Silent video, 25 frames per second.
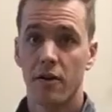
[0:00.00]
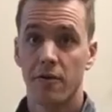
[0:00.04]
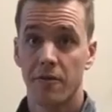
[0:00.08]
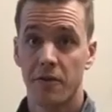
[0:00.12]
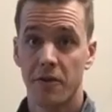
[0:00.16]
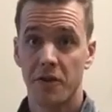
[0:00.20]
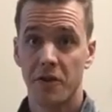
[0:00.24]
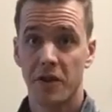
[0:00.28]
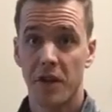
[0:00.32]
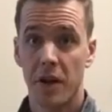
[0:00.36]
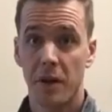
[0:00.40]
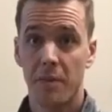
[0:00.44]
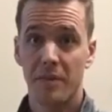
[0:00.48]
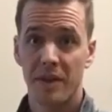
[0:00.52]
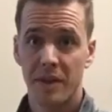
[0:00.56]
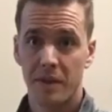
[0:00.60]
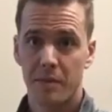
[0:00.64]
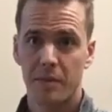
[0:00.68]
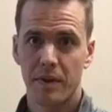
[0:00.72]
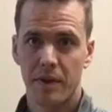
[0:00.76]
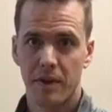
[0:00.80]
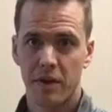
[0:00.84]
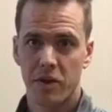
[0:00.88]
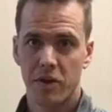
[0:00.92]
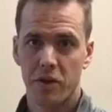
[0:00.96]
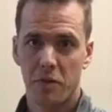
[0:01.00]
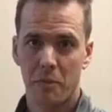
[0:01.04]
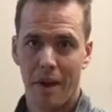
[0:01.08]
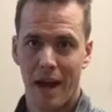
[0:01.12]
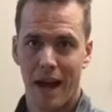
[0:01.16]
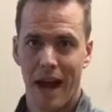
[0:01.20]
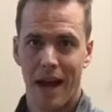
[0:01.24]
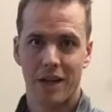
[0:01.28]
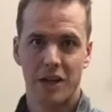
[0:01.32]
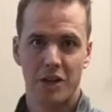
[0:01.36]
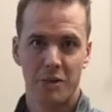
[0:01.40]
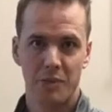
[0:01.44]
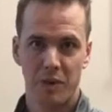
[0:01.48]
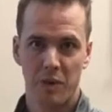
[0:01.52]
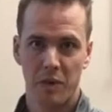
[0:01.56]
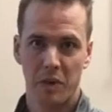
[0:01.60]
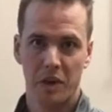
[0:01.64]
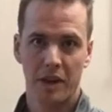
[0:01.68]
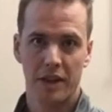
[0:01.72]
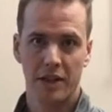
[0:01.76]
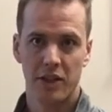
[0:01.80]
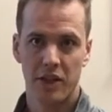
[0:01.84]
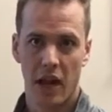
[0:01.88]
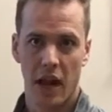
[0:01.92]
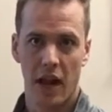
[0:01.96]
For some, this position may actually be
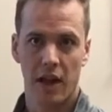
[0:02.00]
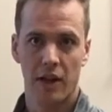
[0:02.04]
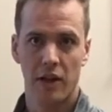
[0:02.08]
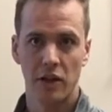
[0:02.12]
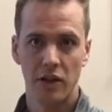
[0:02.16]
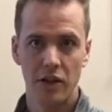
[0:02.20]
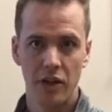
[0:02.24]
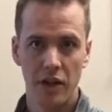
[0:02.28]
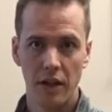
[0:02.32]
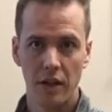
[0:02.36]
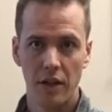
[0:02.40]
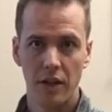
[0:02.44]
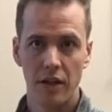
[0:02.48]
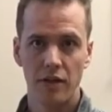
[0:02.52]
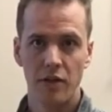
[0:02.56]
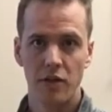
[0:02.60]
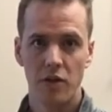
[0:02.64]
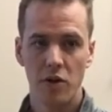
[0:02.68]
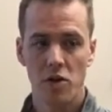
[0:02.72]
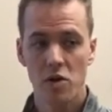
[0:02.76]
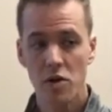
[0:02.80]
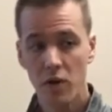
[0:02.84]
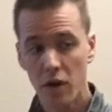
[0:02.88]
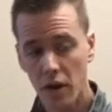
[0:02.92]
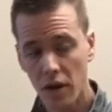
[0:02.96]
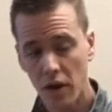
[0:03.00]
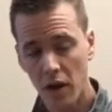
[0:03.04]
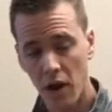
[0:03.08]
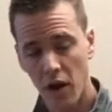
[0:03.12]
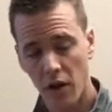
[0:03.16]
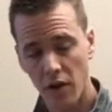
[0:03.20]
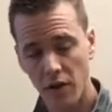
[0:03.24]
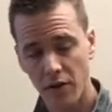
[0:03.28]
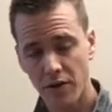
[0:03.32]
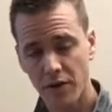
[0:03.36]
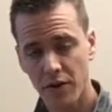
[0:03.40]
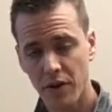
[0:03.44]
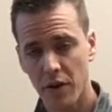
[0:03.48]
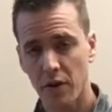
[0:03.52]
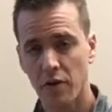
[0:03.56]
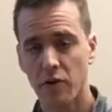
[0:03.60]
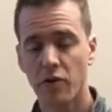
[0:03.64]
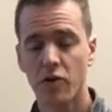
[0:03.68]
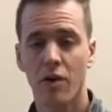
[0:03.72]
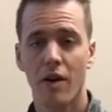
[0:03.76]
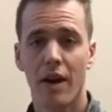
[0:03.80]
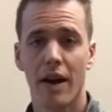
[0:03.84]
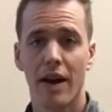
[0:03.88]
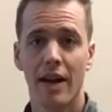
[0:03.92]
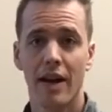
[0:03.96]
really challenging, so you can also
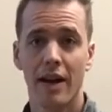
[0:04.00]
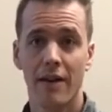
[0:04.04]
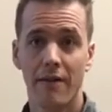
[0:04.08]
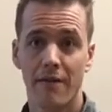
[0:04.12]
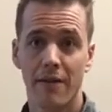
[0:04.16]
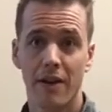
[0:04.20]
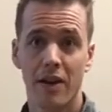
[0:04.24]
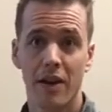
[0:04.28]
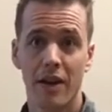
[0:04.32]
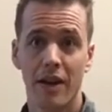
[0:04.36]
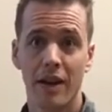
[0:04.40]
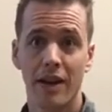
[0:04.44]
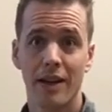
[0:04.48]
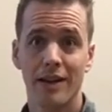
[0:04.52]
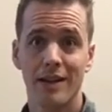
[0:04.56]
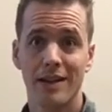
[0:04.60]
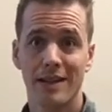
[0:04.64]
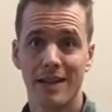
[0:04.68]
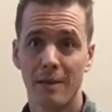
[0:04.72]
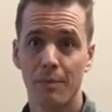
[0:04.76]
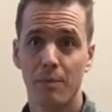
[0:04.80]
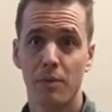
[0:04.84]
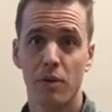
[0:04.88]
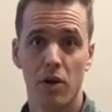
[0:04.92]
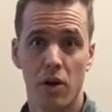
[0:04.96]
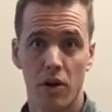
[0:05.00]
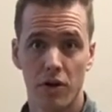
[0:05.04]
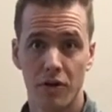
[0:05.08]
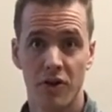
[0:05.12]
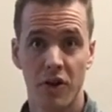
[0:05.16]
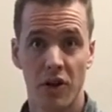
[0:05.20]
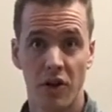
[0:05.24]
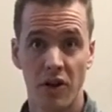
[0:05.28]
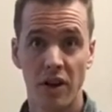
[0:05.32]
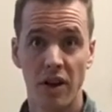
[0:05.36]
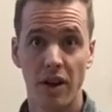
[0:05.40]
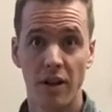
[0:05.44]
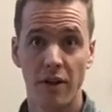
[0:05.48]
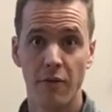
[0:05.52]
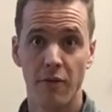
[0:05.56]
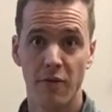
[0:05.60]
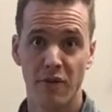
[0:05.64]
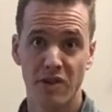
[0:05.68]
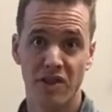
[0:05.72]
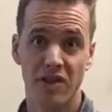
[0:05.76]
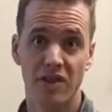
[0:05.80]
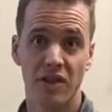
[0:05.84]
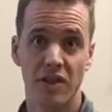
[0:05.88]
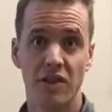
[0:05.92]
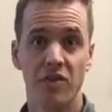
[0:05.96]
try a very simple alternative,
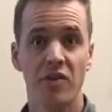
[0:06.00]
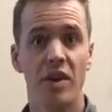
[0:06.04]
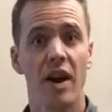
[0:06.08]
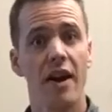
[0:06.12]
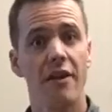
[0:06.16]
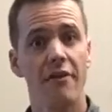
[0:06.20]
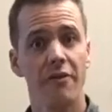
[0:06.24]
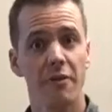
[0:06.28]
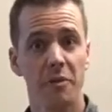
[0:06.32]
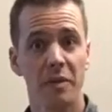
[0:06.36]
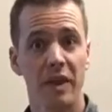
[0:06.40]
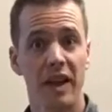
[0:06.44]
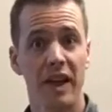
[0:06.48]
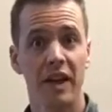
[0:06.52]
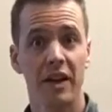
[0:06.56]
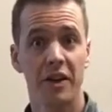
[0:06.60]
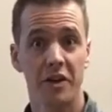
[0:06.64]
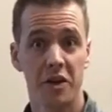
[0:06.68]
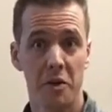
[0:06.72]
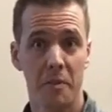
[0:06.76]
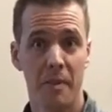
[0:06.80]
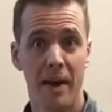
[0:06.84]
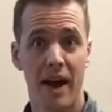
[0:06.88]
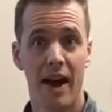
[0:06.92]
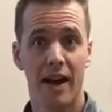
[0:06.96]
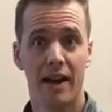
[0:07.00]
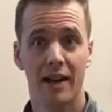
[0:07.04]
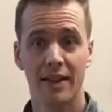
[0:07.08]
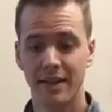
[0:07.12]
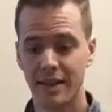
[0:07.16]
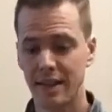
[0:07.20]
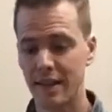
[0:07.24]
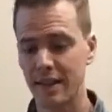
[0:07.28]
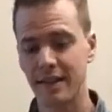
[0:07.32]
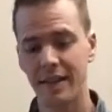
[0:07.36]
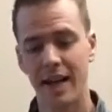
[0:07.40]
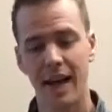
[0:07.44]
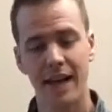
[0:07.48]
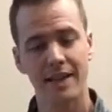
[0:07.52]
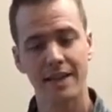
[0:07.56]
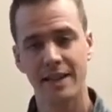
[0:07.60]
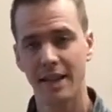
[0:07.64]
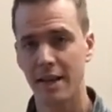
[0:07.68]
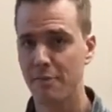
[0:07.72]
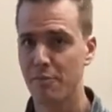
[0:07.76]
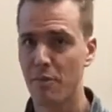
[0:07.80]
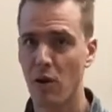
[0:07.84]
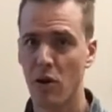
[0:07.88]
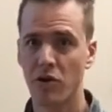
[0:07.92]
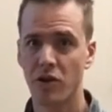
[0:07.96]
which is to try it from laying on your back. It's the exact
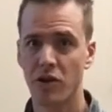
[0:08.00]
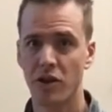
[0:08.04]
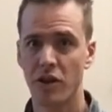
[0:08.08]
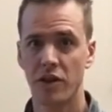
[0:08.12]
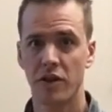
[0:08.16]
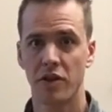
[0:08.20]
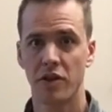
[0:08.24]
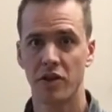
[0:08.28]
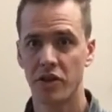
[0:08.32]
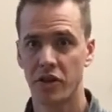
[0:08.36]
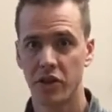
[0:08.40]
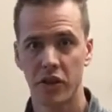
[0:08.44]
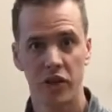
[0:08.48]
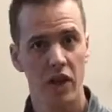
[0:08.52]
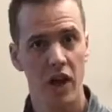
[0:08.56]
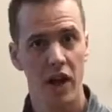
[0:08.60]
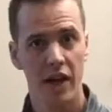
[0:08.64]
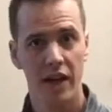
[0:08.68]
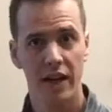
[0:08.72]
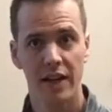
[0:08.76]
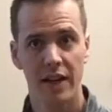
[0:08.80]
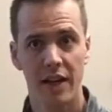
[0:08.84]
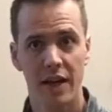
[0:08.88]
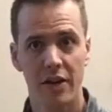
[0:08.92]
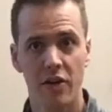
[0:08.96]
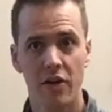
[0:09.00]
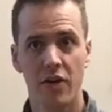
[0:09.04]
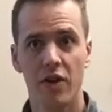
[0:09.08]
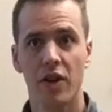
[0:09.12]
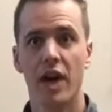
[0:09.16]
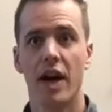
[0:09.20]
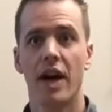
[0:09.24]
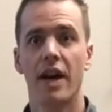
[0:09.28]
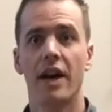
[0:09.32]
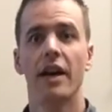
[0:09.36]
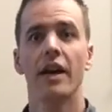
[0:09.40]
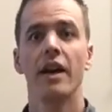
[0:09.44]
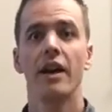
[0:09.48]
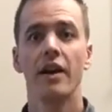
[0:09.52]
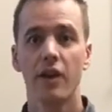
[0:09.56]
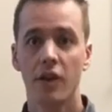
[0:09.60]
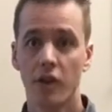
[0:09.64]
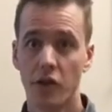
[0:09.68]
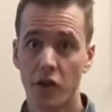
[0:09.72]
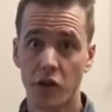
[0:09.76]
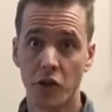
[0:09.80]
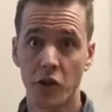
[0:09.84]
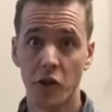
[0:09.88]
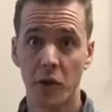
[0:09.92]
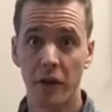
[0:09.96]
same motion, you're still locking down your thigh,
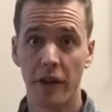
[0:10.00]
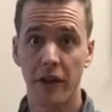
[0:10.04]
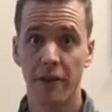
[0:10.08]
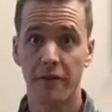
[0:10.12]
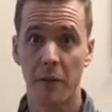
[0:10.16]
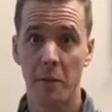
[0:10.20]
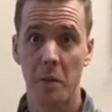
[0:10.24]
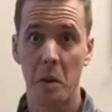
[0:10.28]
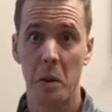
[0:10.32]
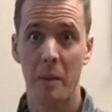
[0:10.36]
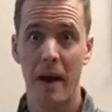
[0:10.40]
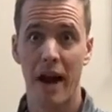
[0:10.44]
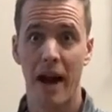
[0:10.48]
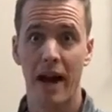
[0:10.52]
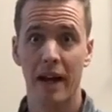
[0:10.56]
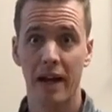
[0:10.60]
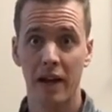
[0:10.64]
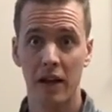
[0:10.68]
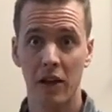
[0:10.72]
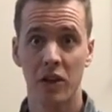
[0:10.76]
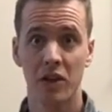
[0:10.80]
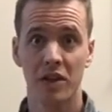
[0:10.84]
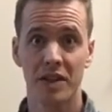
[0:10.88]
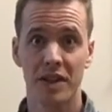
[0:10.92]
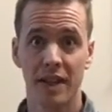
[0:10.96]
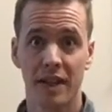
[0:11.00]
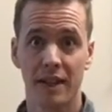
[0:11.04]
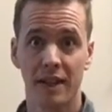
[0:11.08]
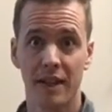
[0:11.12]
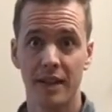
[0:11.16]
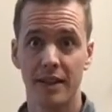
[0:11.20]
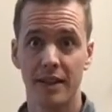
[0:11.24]
you're just doing it from your back, and it looks like